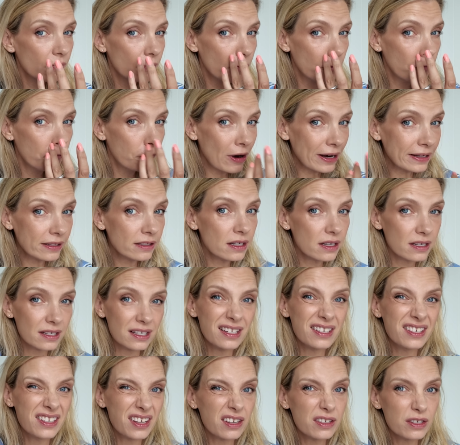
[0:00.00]
redness.
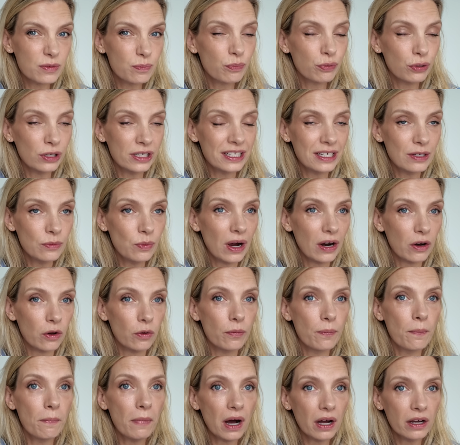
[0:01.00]
It does pretty well
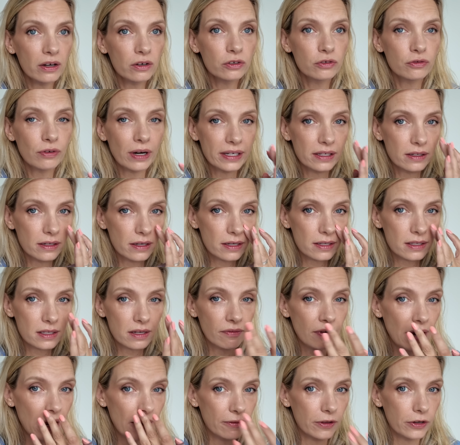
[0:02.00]
on mild redness
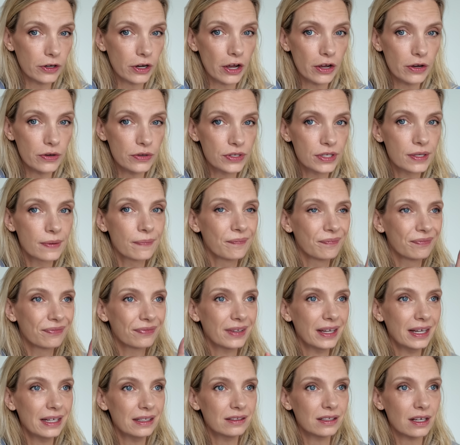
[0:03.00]
around the nose.
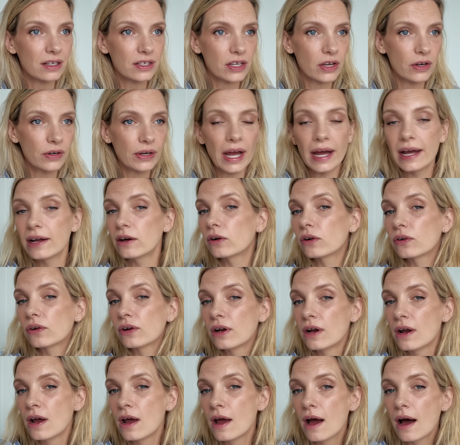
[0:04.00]
It does okay on.
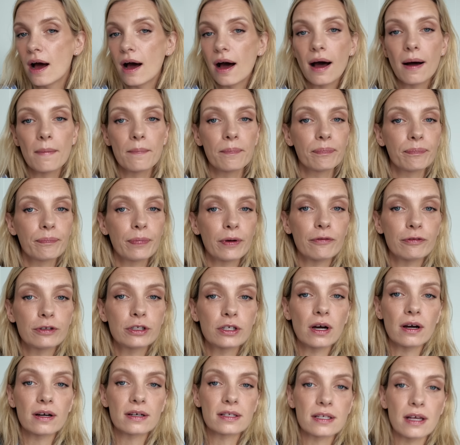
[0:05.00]
But for
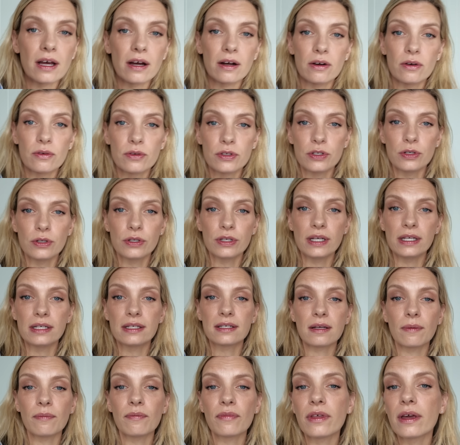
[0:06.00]
dark circles, you'd need
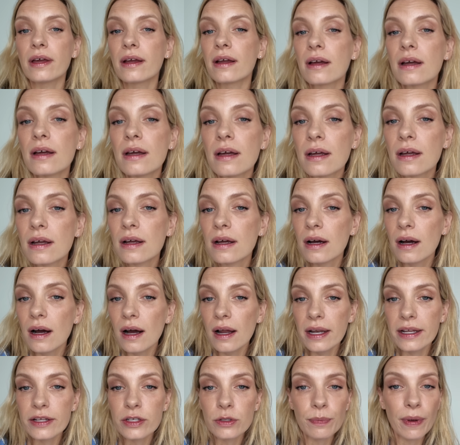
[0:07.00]
something
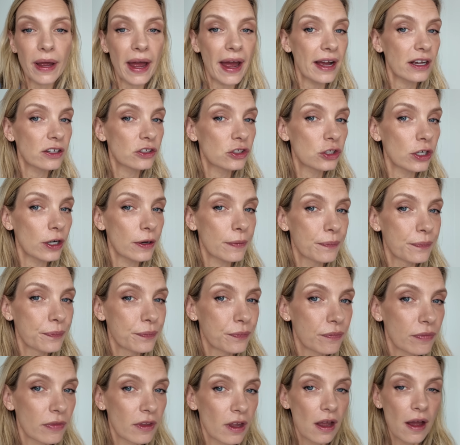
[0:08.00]
a little bit extra.
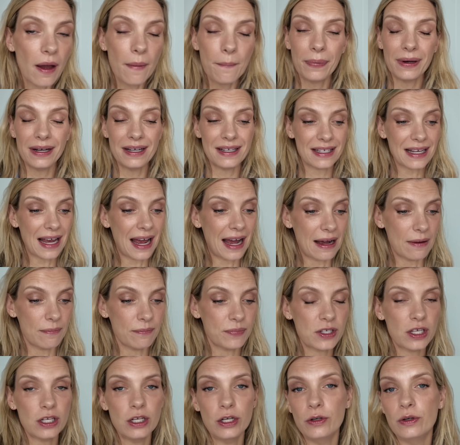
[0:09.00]
But it's
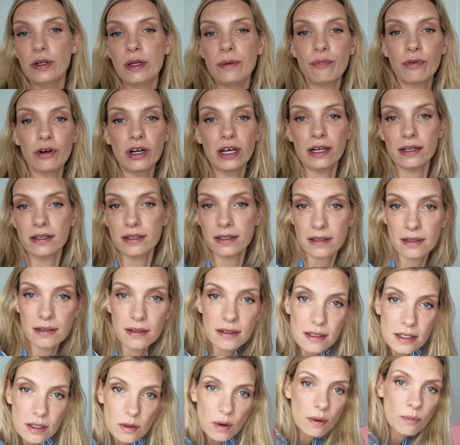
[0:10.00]
absolutely brilliant.
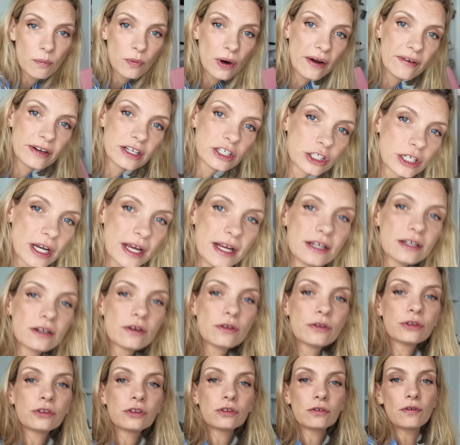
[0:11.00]
So I'm wearing shade
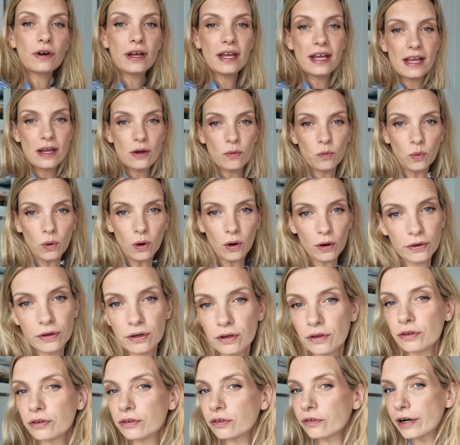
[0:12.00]

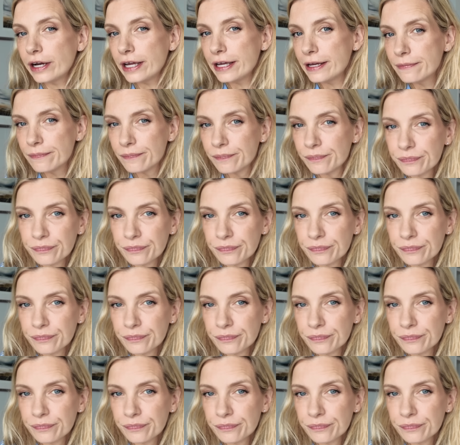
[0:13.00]
313.